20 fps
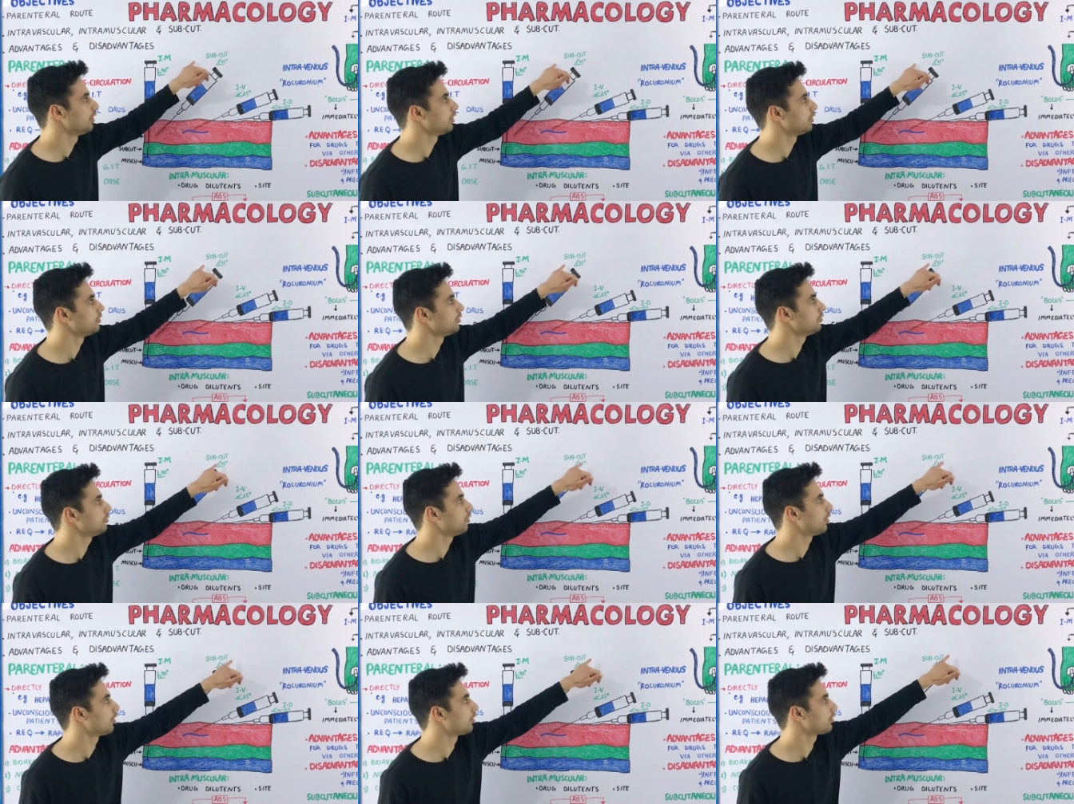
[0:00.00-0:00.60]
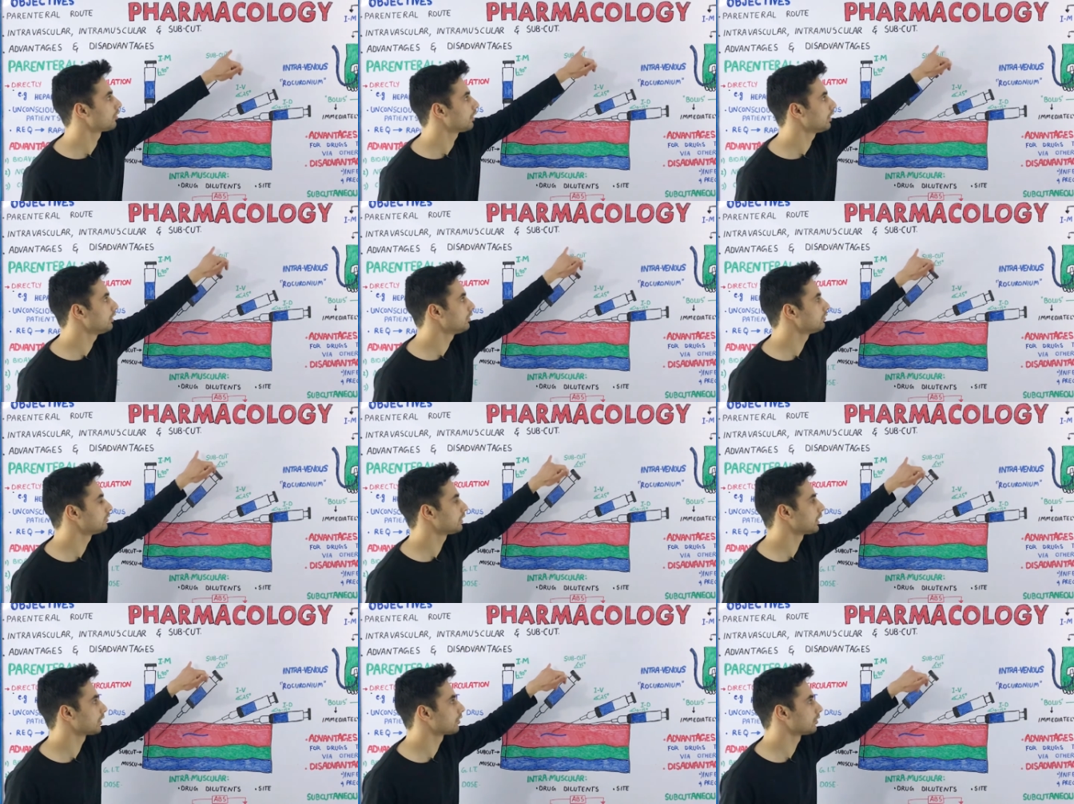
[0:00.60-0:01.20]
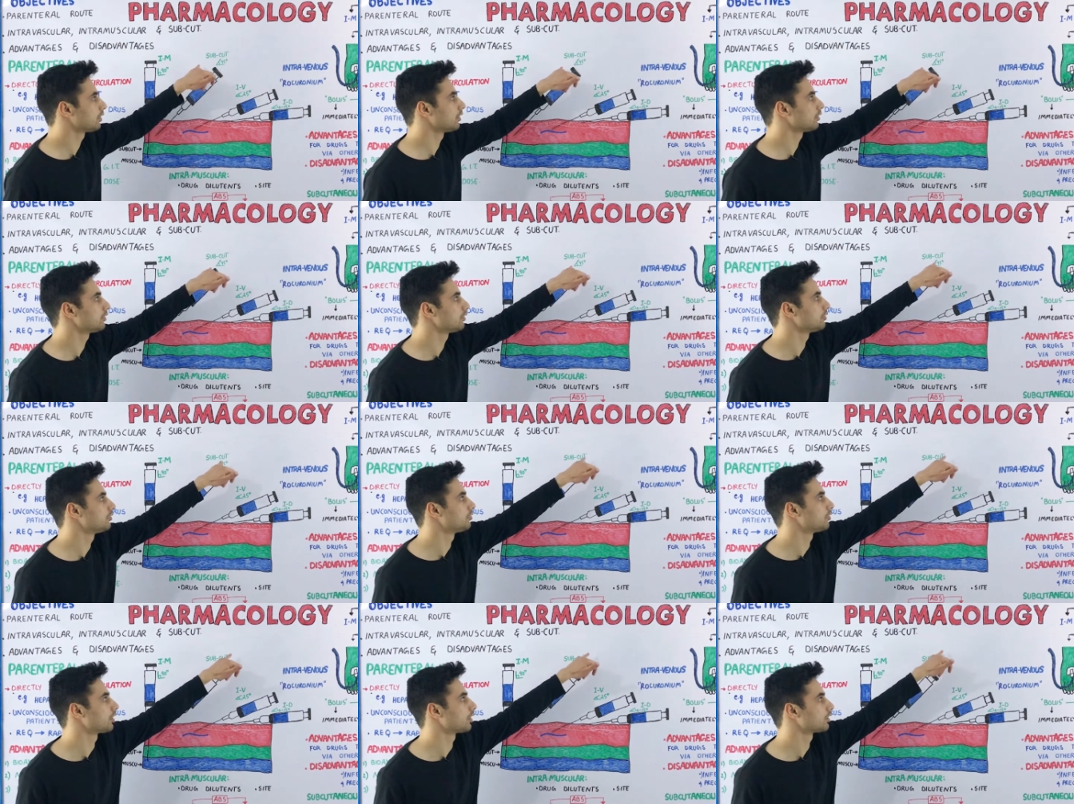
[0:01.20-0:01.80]
you are injecting the
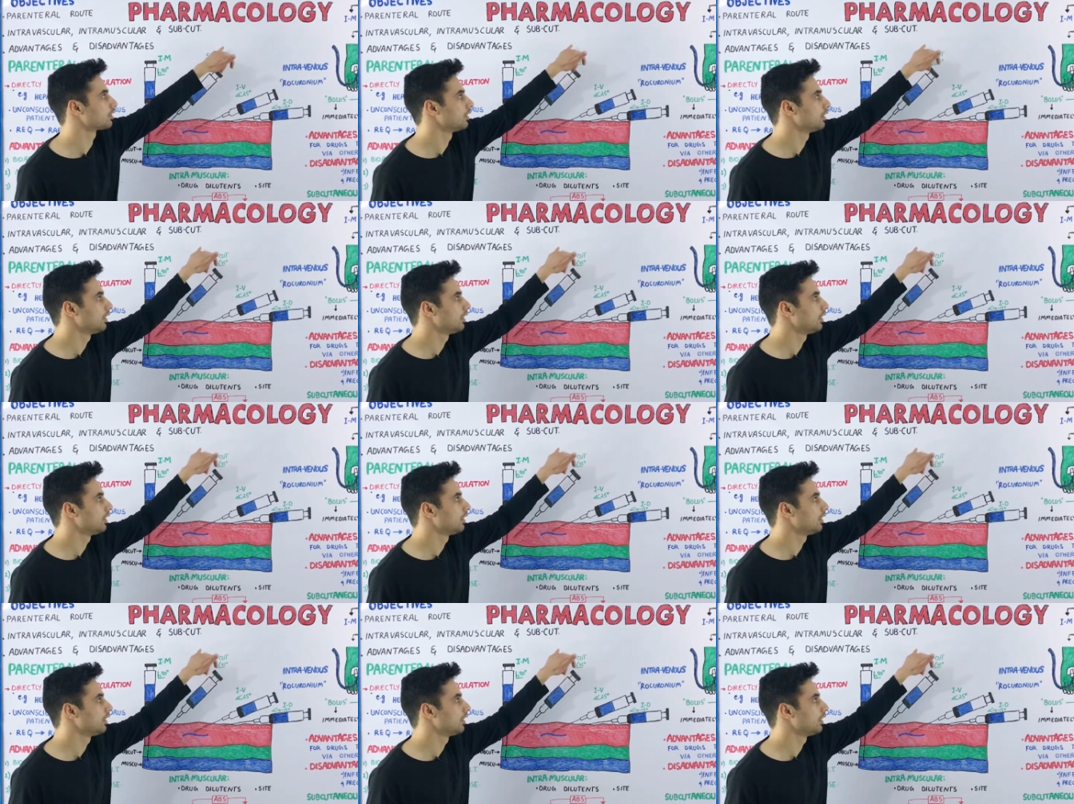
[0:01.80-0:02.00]
drug